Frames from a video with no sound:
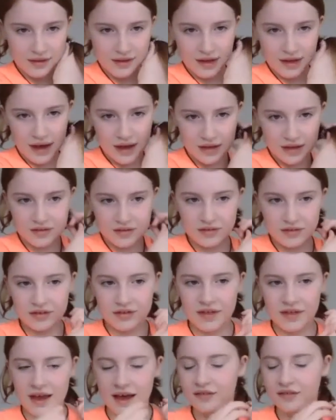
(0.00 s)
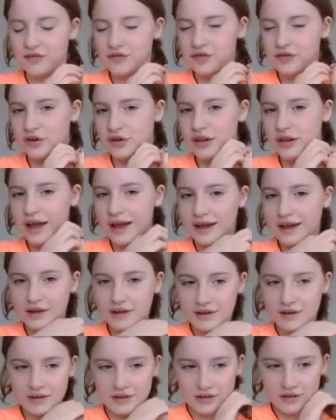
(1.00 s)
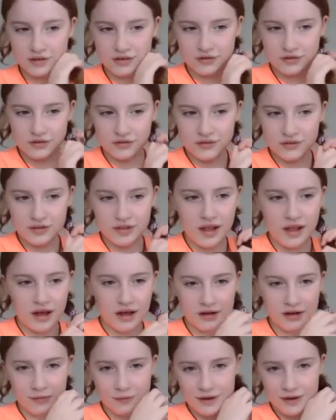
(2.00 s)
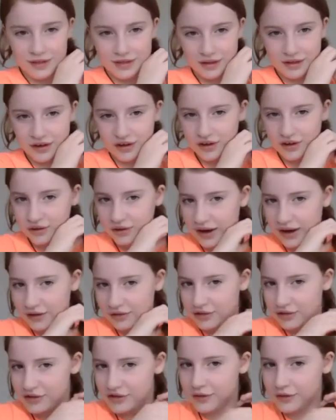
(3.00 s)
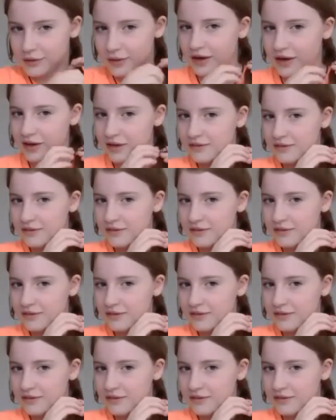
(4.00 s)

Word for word: and they have to like learn with you how to do it